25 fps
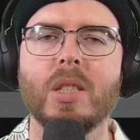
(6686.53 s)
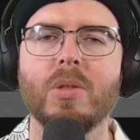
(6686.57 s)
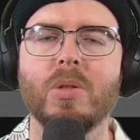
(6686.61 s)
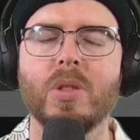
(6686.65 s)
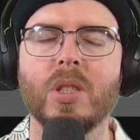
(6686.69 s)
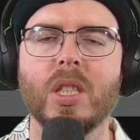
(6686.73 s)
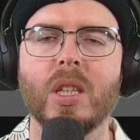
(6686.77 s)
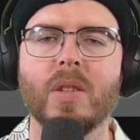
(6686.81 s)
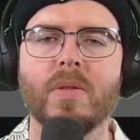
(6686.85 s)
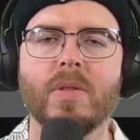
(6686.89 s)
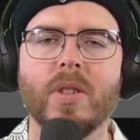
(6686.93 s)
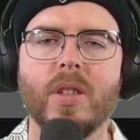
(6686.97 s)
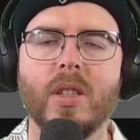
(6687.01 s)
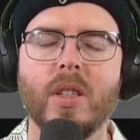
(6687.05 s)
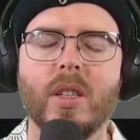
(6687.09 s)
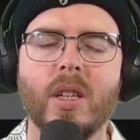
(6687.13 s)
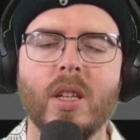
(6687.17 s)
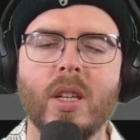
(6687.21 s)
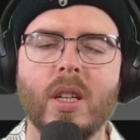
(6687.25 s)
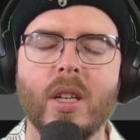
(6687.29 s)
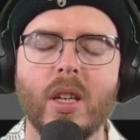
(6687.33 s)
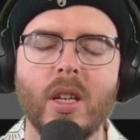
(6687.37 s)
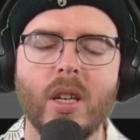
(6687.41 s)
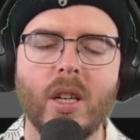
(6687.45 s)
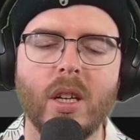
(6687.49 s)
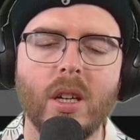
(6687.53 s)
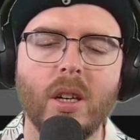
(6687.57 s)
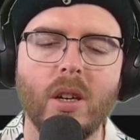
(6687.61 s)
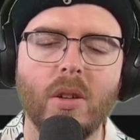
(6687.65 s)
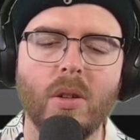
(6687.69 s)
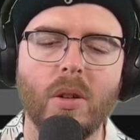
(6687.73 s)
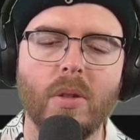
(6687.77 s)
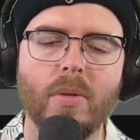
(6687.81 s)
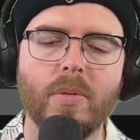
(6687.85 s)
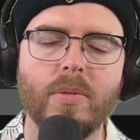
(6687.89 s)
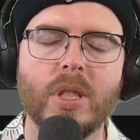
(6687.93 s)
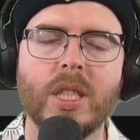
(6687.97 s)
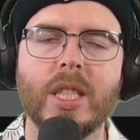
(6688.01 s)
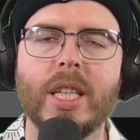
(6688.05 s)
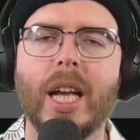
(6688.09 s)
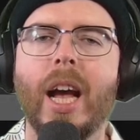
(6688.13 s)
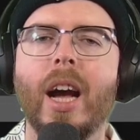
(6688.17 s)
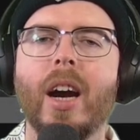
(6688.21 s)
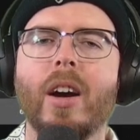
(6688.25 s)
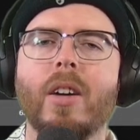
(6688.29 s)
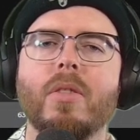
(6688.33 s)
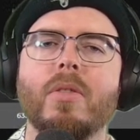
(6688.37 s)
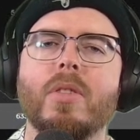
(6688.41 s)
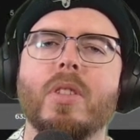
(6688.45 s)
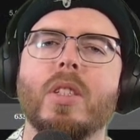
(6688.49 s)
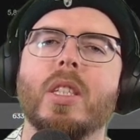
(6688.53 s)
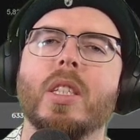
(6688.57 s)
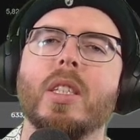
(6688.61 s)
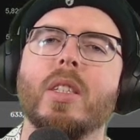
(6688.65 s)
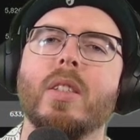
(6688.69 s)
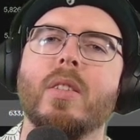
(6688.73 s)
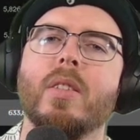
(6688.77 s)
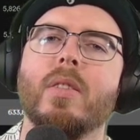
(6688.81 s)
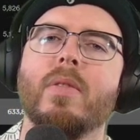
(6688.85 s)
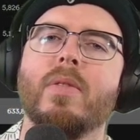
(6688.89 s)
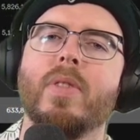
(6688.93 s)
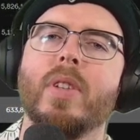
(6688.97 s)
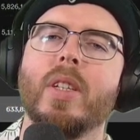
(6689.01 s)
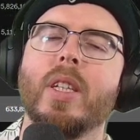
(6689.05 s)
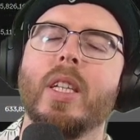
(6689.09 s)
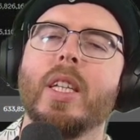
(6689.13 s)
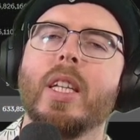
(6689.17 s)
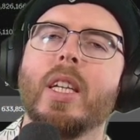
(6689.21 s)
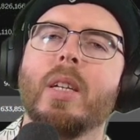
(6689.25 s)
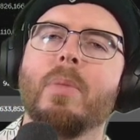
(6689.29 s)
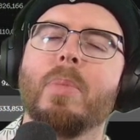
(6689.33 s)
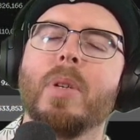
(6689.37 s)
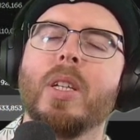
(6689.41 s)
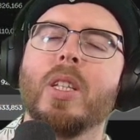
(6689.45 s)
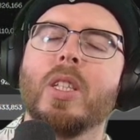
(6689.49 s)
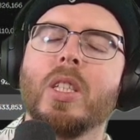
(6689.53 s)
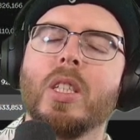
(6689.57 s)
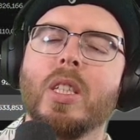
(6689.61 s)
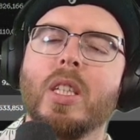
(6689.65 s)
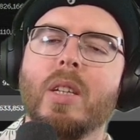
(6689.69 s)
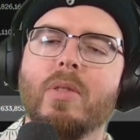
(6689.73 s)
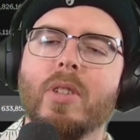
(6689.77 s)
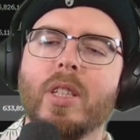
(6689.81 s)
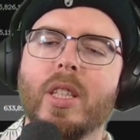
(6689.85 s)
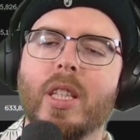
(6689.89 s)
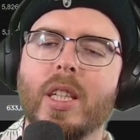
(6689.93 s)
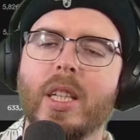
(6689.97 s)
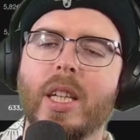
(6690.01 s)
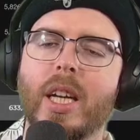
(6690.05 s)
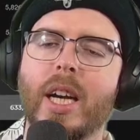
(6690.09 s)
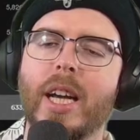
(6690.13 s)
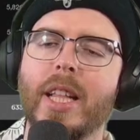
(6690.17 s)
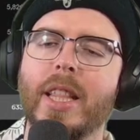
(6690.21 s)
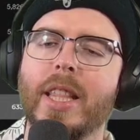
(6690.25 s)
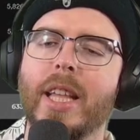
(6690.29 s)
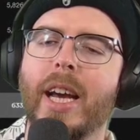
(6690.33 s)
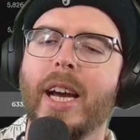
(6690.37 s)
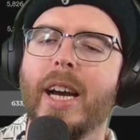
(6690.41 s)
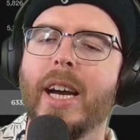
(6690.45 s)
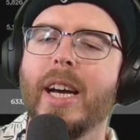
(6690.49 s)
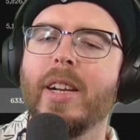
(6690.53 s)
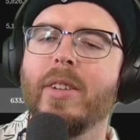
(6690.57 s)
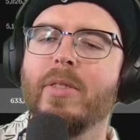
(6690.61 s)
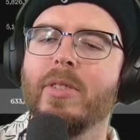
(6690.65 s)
It was different sounds and phonetic bits and everything like that.